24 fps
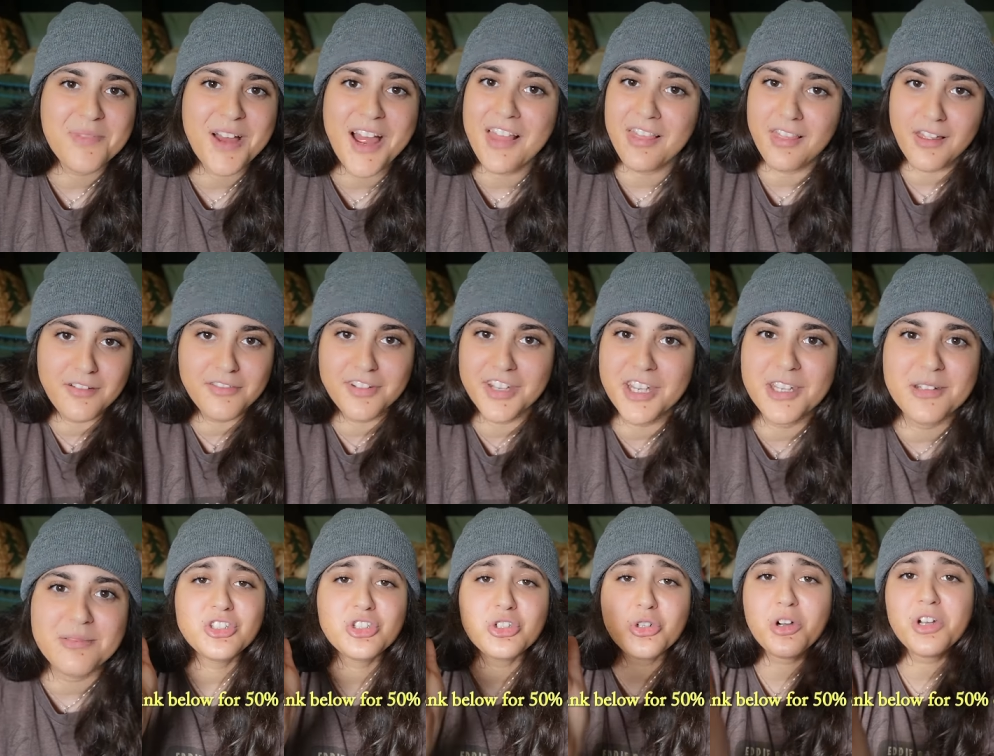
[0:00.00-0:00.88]
I love
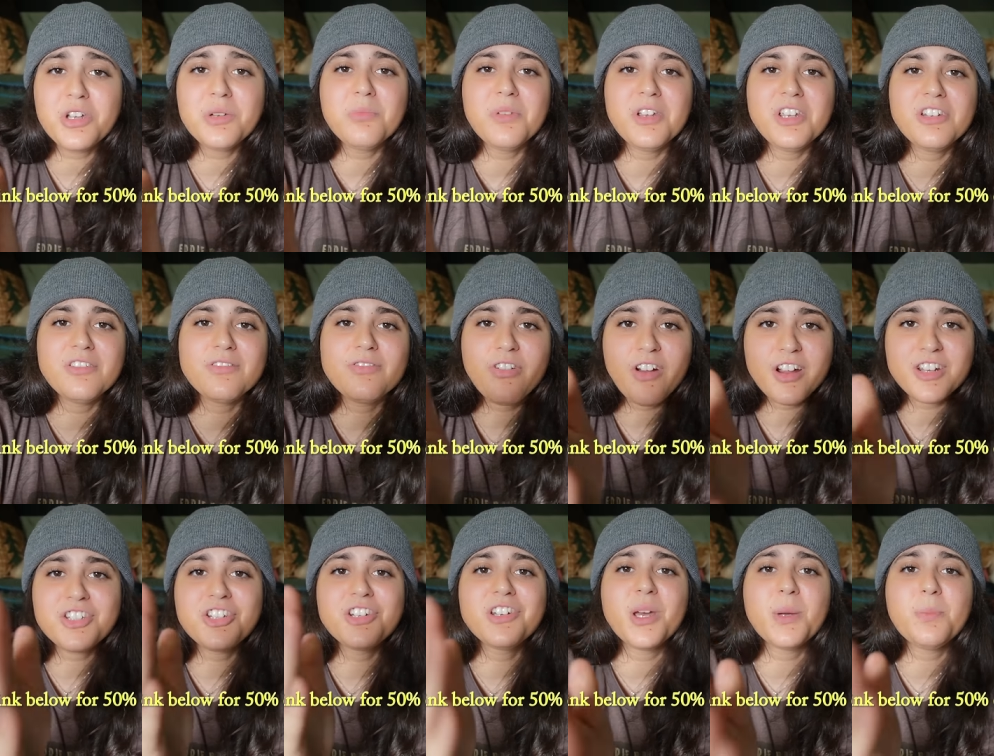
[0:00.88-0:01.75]
it. Join me and
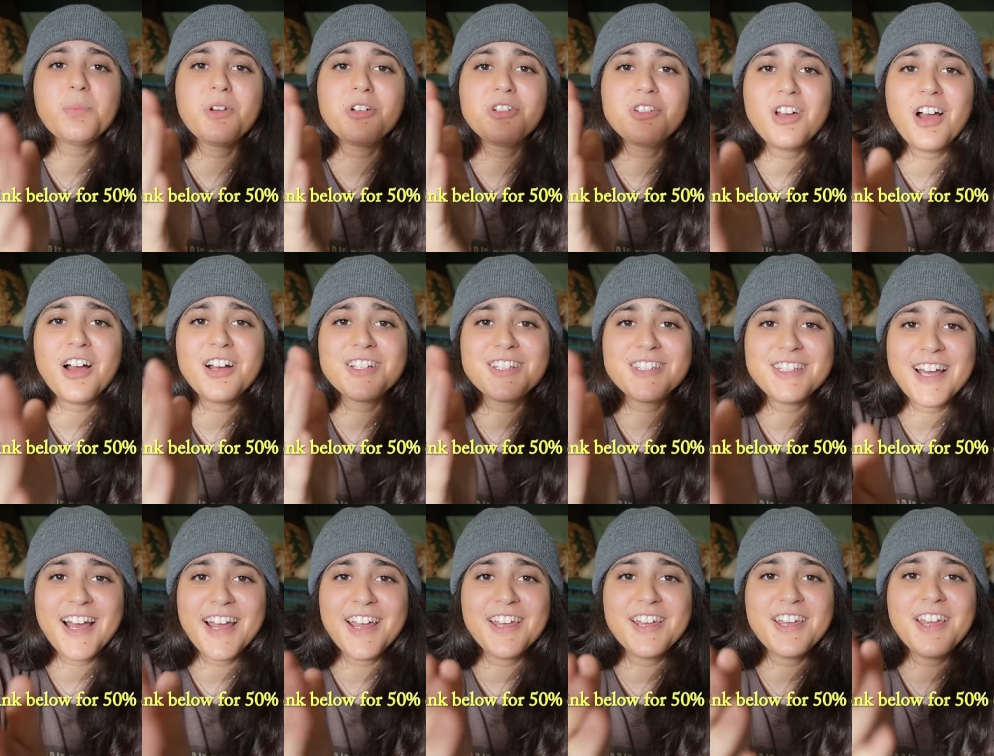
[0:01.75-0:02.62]
freshen up your dog's
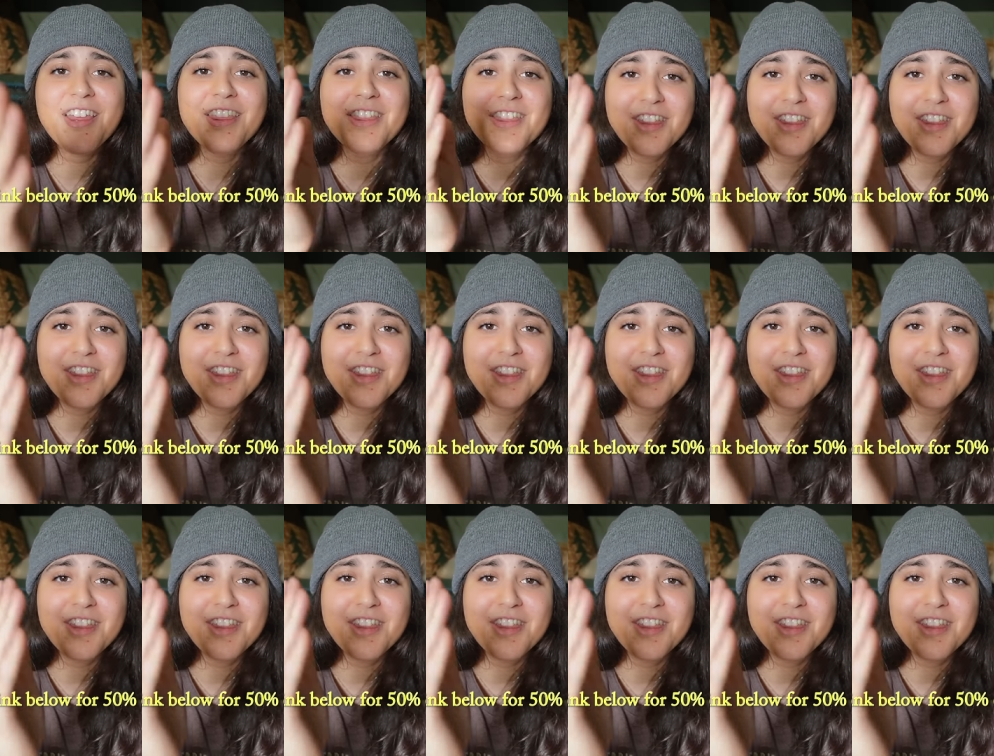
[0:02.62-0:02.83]
diet